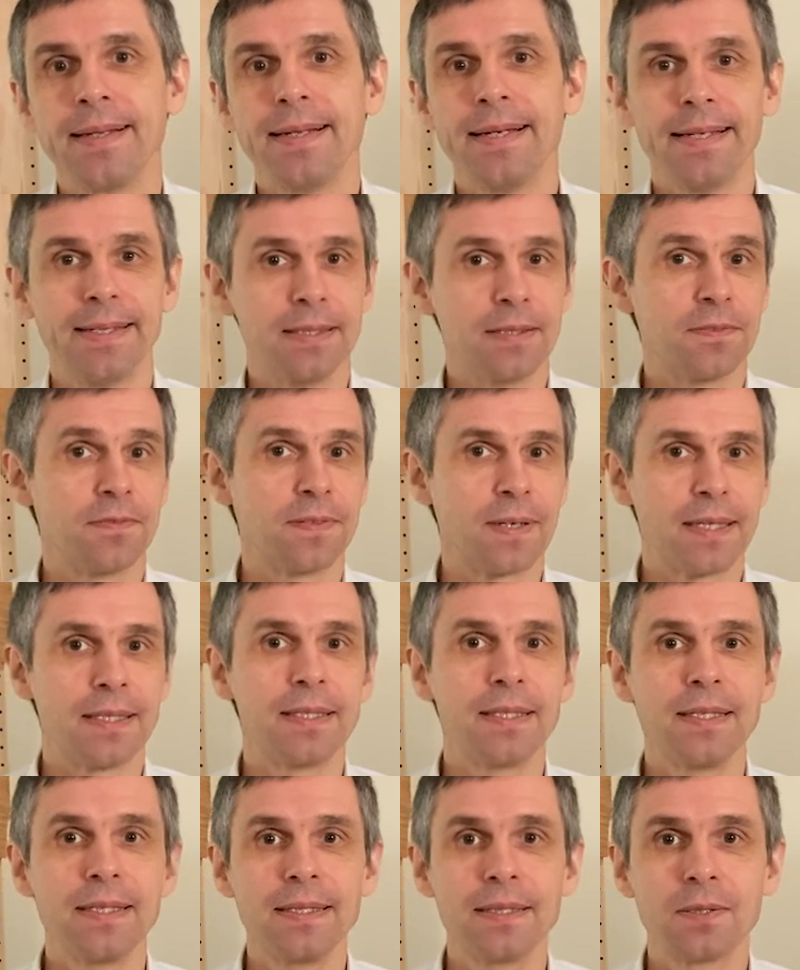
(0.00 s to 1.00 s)
And
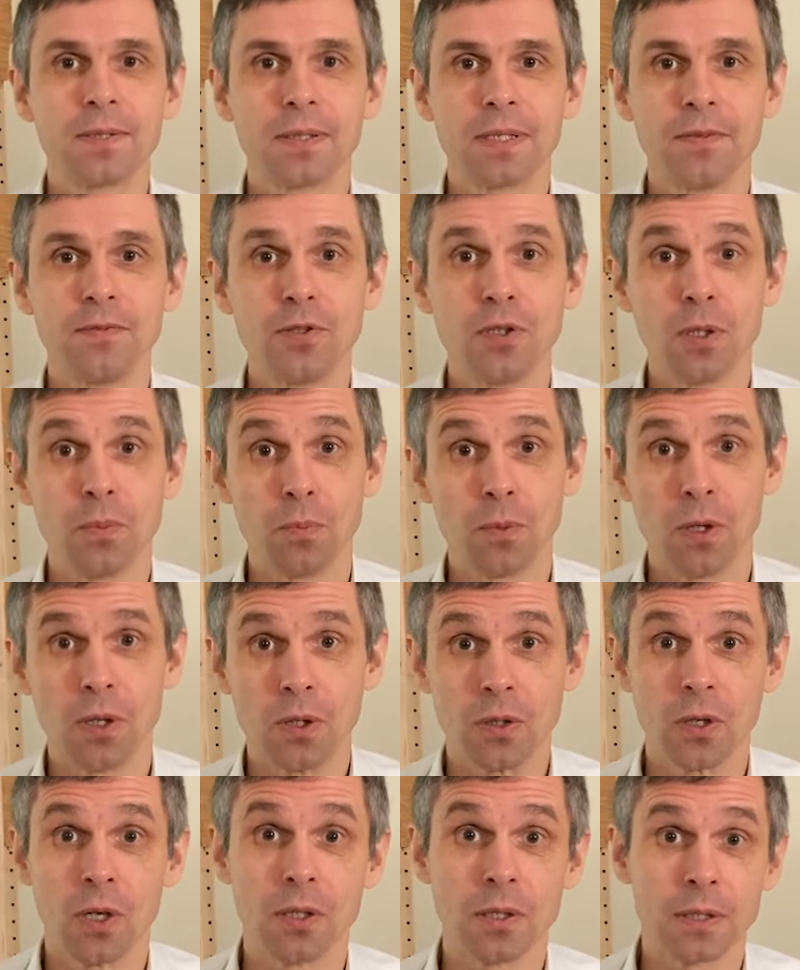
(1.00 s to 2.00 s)
finally, to give you a more
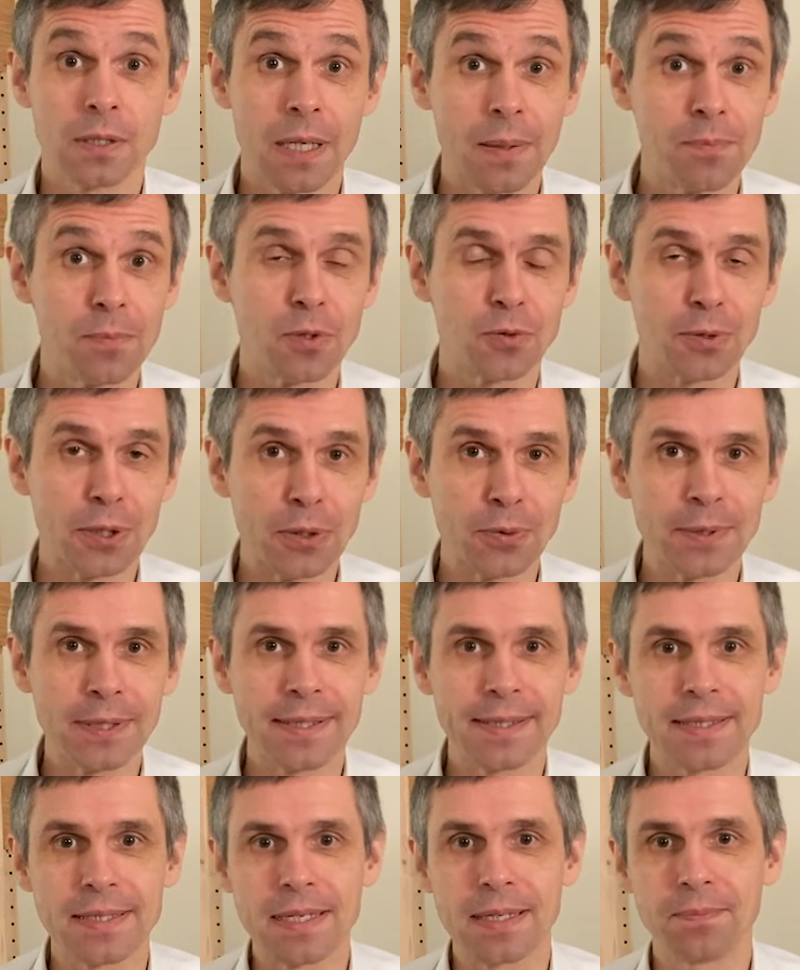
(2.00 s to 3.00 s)
contemporary
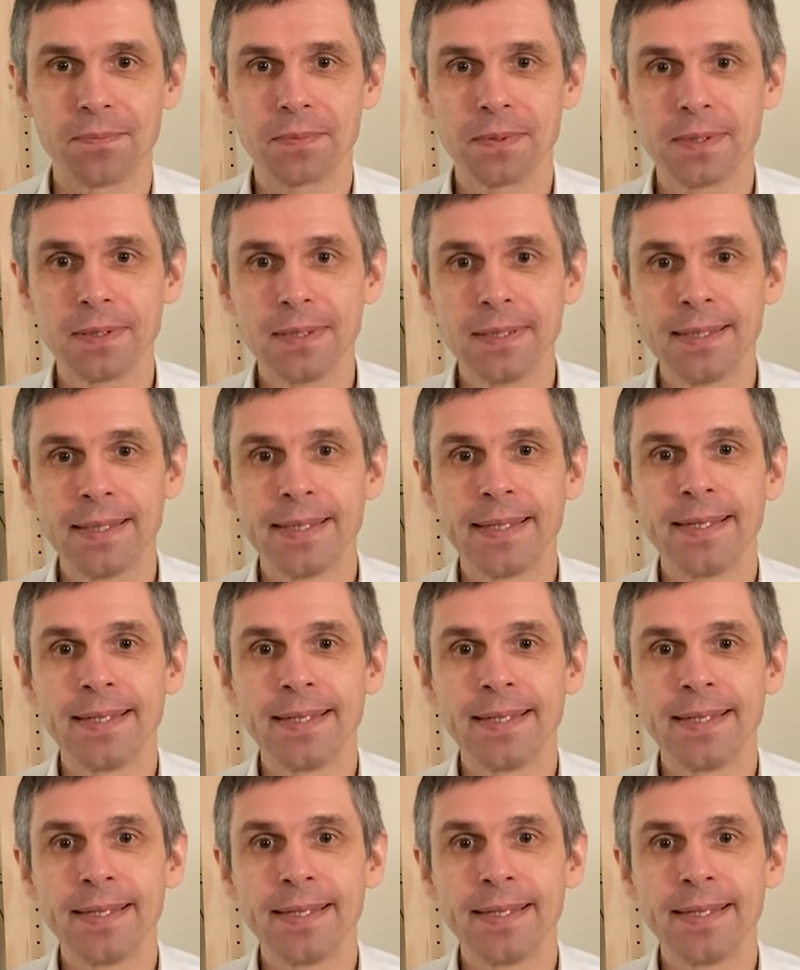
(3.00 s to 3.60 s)
example,